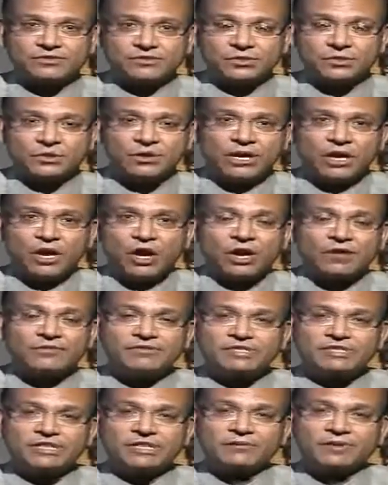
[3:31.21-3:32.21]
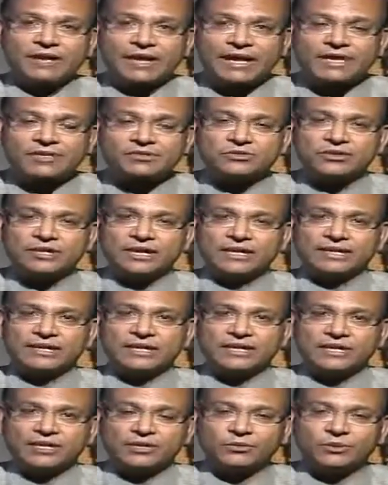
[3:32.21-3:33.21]
So obviously one has to take
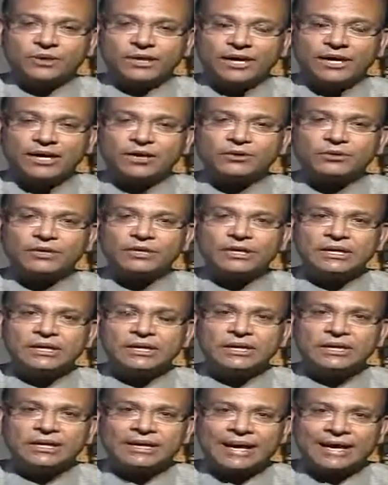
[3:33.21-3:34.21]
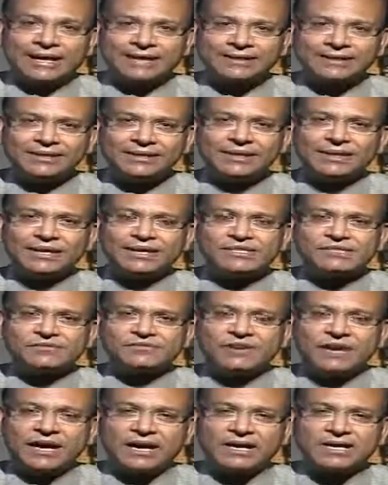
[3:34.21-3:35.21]
that into account. I think as
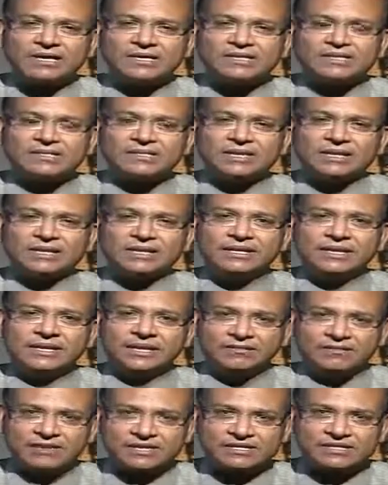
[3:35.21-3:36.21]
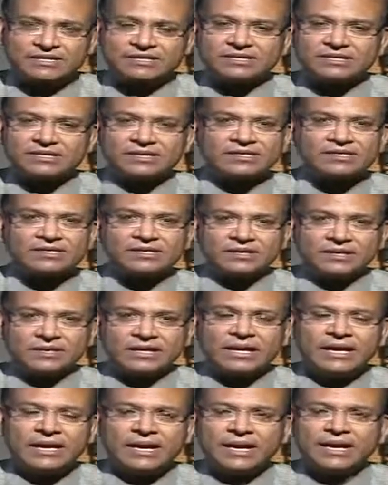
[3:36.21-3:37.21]
far as the investors are concerned,
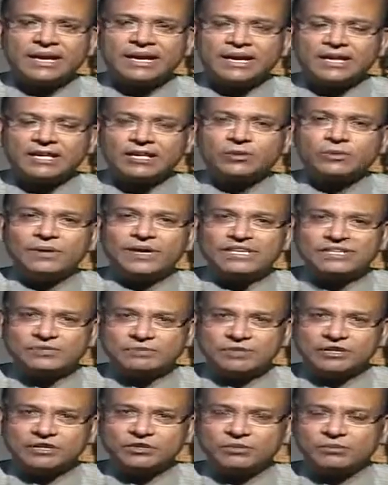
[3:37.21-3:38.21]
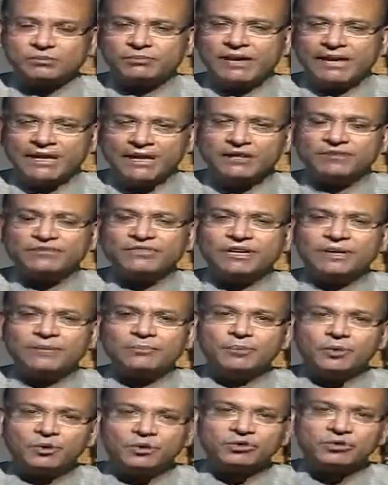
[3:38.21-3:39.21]
and like you, I speak to many of
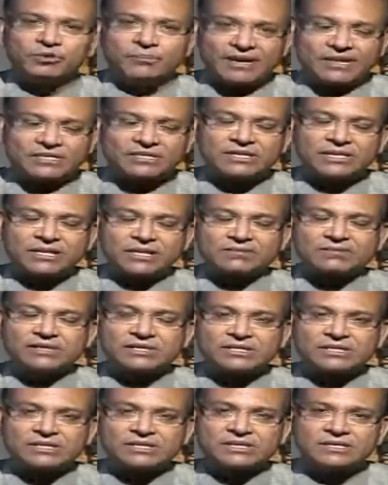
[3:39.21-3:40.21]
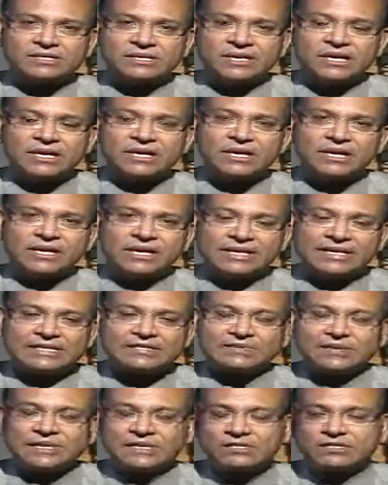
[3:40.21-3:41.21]
them, both domestic investors as
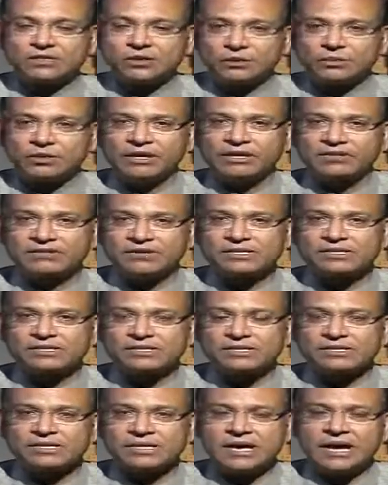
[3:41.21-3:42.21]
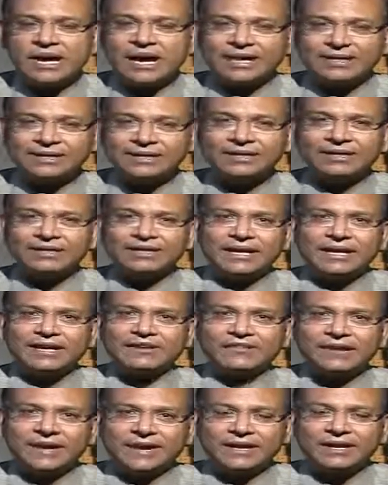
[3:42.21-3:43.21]
well as global investors, I think they
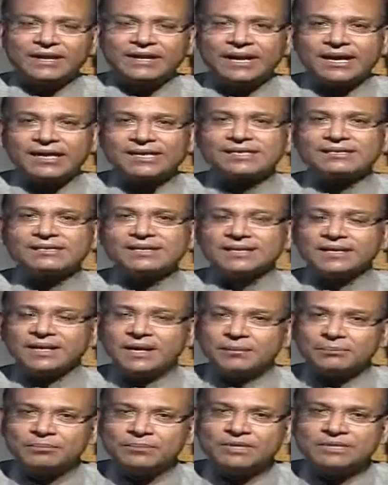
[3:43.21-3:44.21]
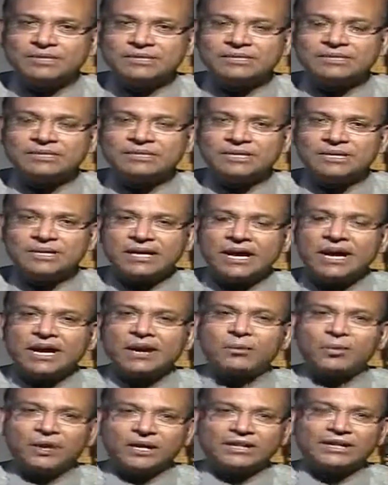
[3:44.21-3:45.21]
recognize the numbers
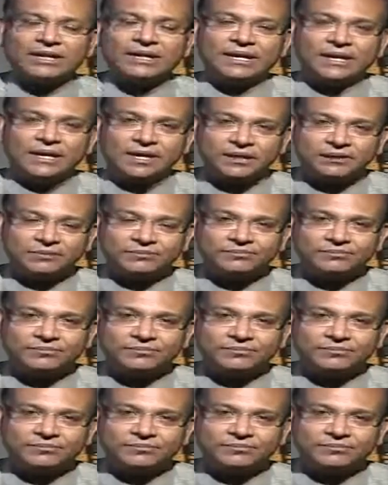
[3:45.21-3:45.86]
are what they are.